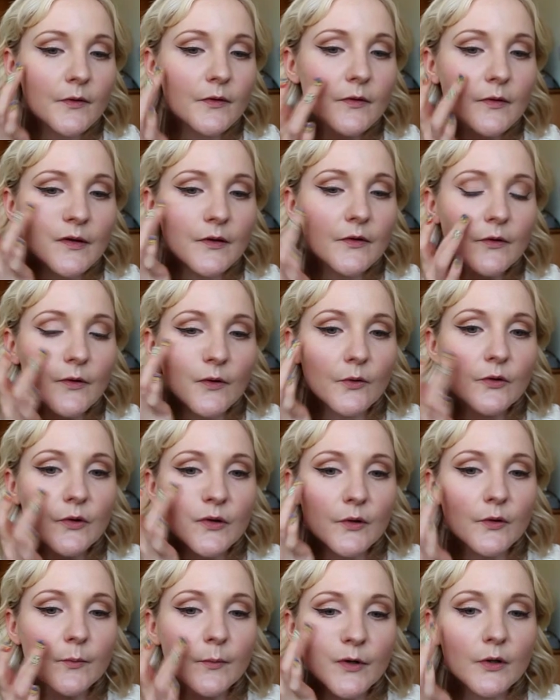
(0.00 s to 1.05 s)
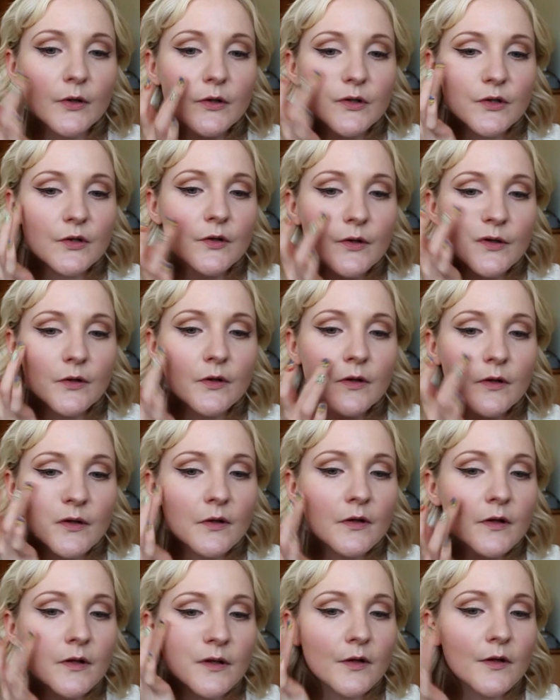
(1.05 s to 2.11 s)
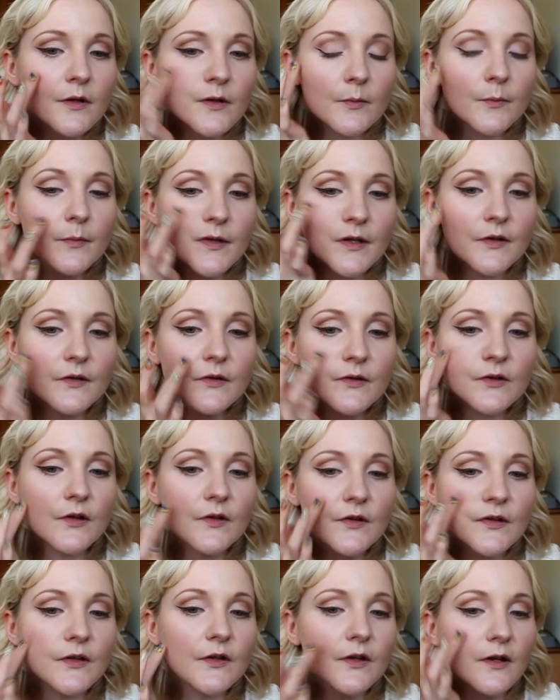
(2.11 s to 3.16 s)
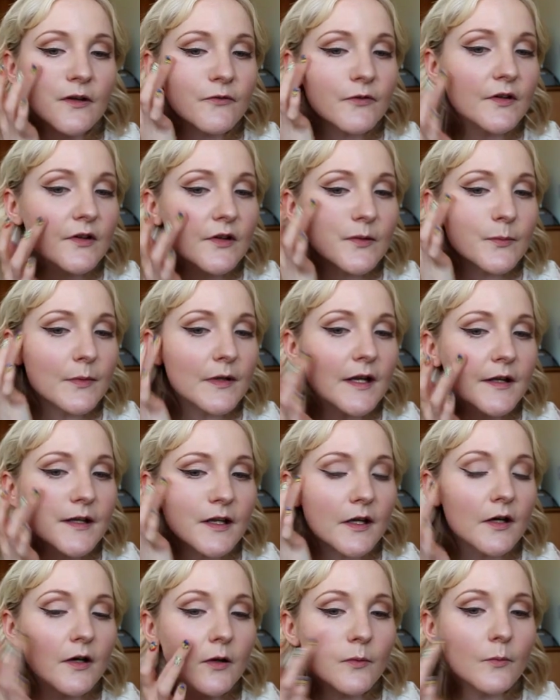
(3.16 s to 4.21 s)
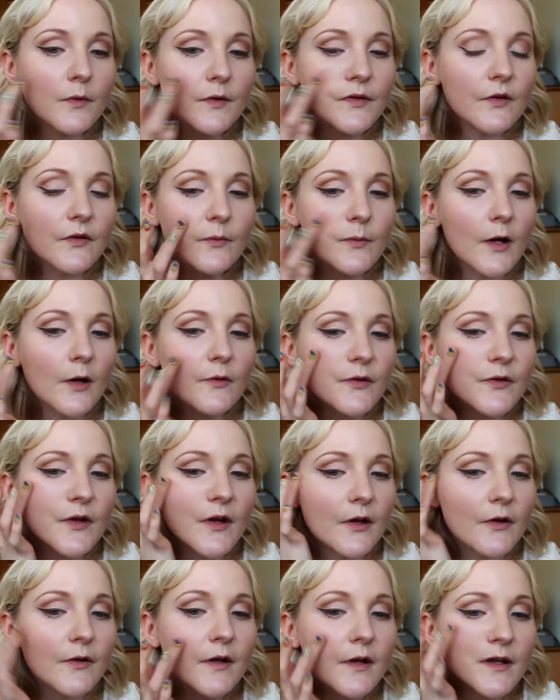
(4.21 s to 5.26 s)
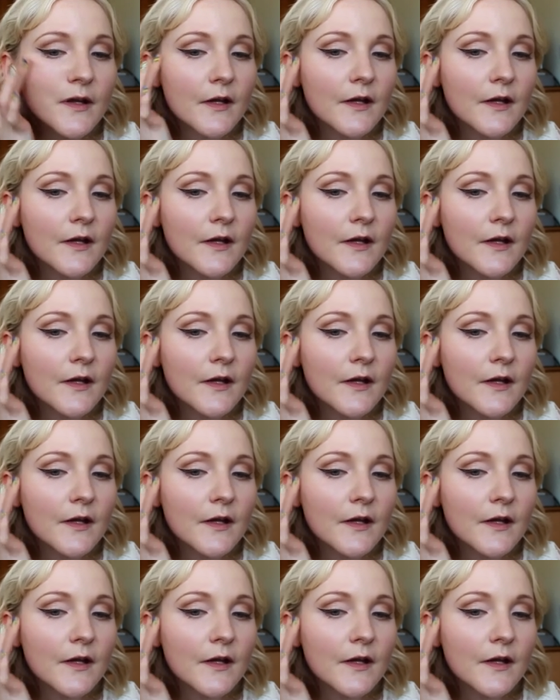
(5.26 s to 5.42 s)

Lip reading: So it's not too much. It's just enough. And just blending it upwards as well, so